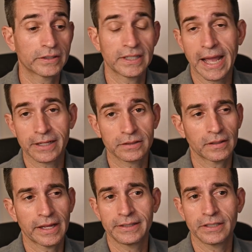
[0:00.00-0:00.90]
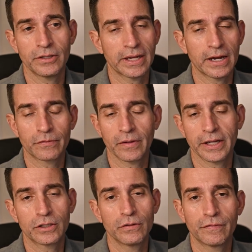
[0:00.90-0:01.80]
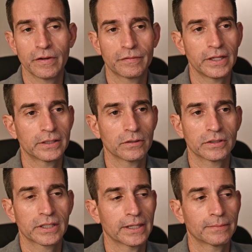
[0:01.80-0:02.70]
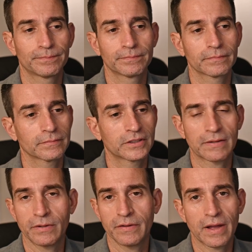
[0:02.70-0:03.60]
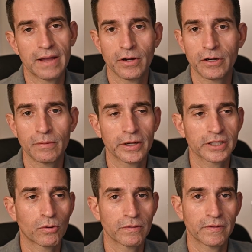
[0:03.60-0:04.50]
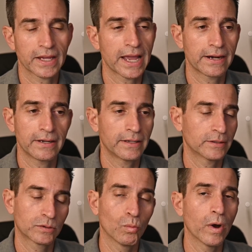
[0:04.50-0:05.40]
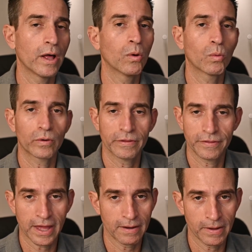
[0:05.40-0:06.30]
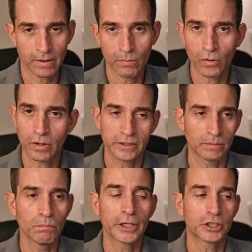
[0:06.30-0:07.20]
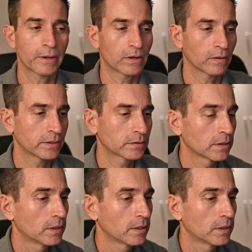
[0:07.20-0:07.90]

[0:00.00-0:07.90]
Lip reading: It's an excellent lens, and you can get it for like $250. So it's like $75-100 more than the Canon, and it's well worth that amount more. It's a much better lens.